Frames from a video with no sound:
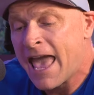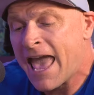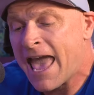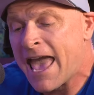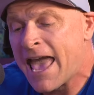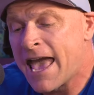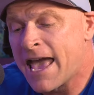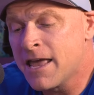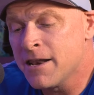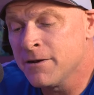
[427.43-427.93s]

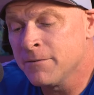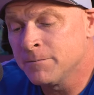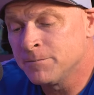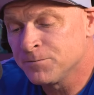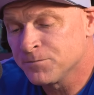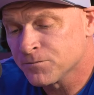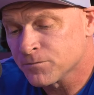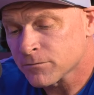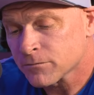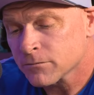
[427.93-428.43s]

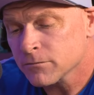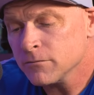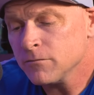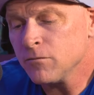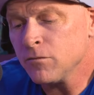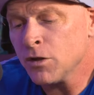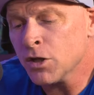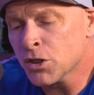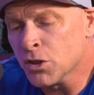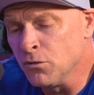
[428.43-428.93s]
And
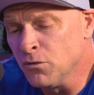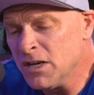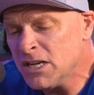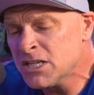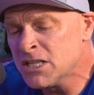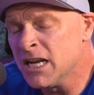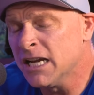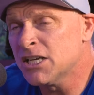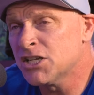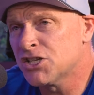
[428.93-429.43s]
the
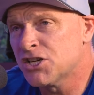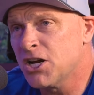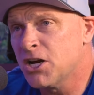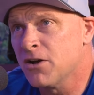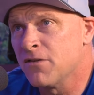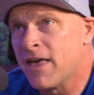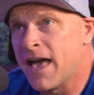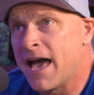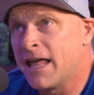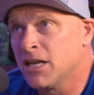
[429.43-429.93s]
reason I
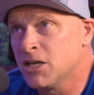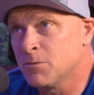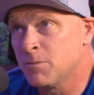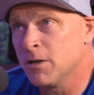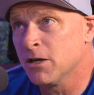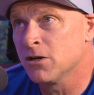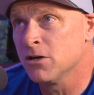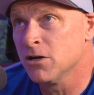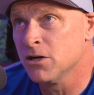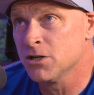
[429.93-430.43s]
share that is
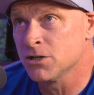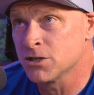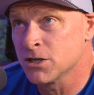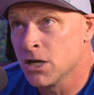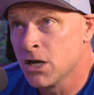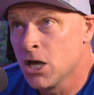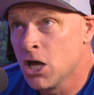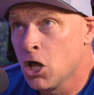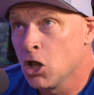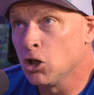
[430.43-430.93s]

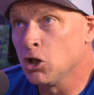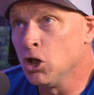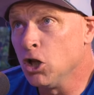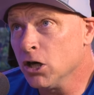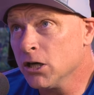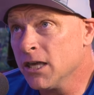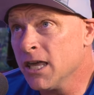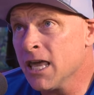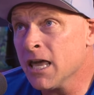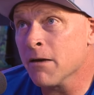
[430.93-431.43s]
because
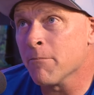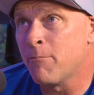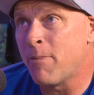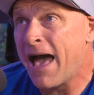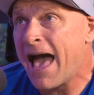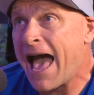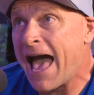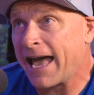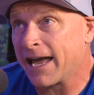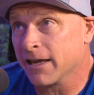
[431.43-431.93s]
looking
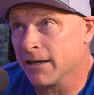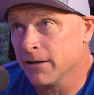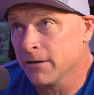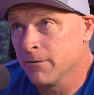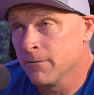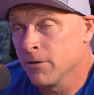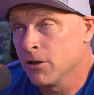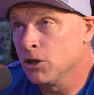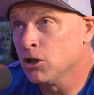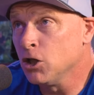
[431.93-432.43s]

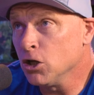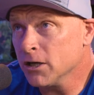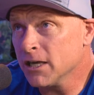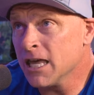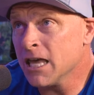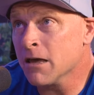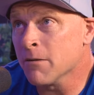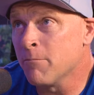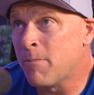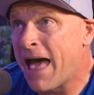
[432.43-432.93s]
back,
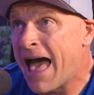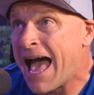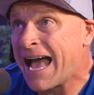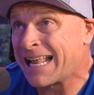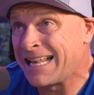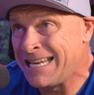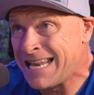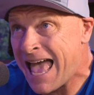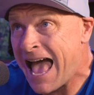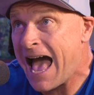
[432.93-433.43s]
looking
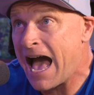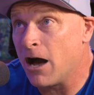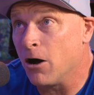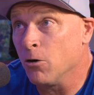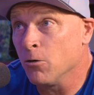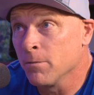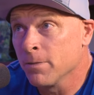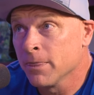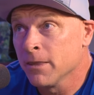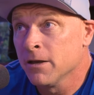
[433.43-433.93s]
back
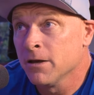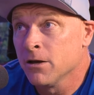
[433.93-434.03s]
now,